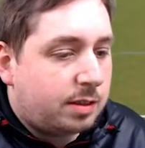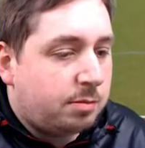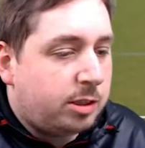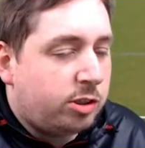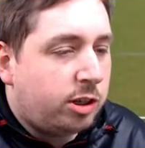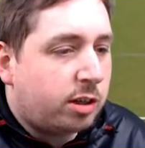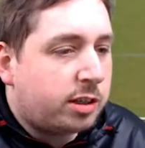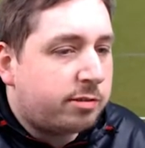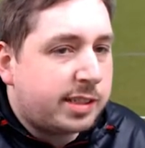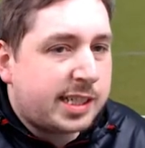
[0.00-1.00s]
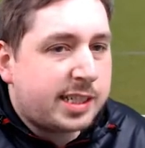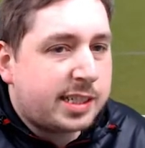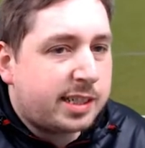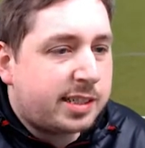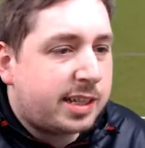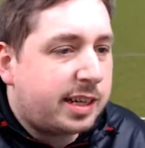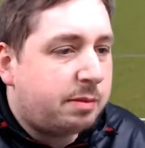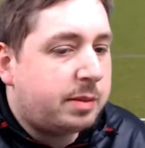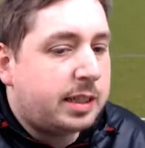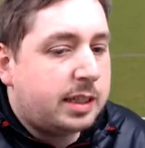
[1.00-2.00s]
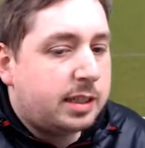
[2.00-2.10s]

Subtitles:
That means Yonker is into the team.